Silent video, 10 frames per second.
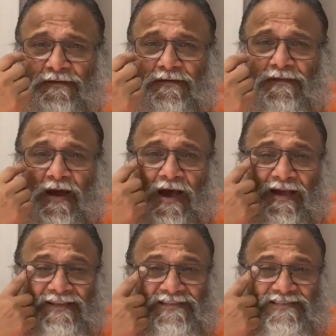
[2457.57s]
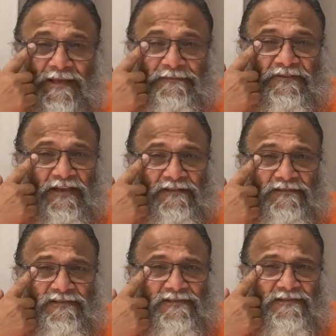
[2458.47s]
the eyes
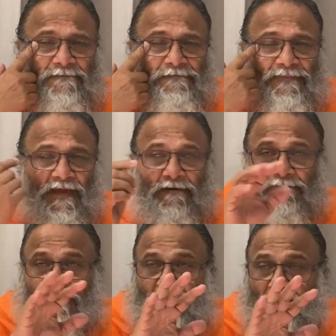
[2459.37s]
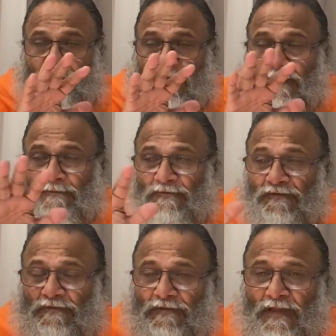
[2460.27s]
themselves, everything
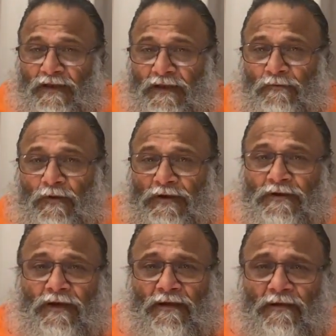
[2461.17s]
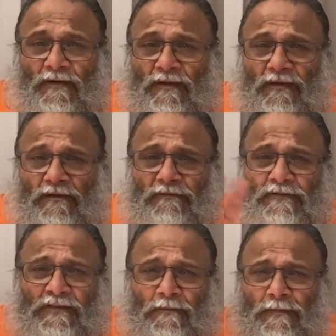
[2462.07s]
becomes null and void.
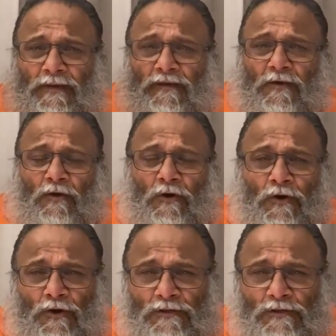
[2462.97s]
Everything, all